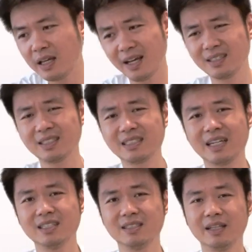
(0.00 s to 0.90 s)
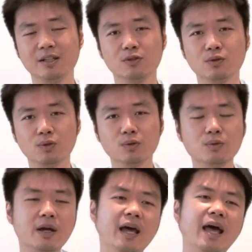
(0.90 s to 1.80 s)
exercise that you
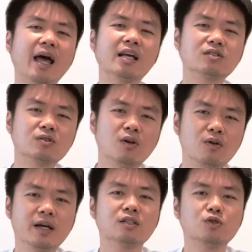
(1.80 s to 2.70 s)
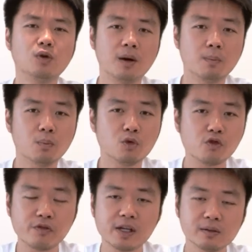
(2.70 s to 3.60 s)
do, as long as you are
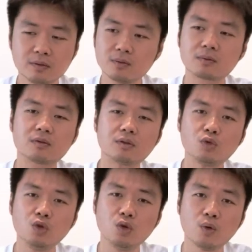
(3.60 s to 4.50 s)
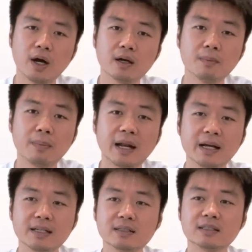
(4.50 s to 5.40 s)
moving, you are
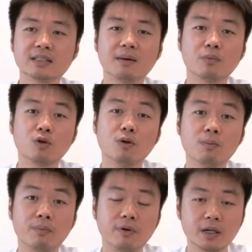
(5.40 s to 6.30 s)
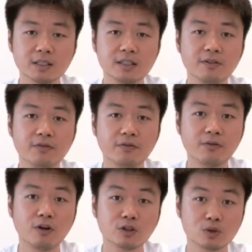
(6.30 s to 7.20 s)
applying some compressive
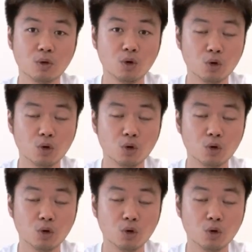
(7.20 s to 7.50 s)
force or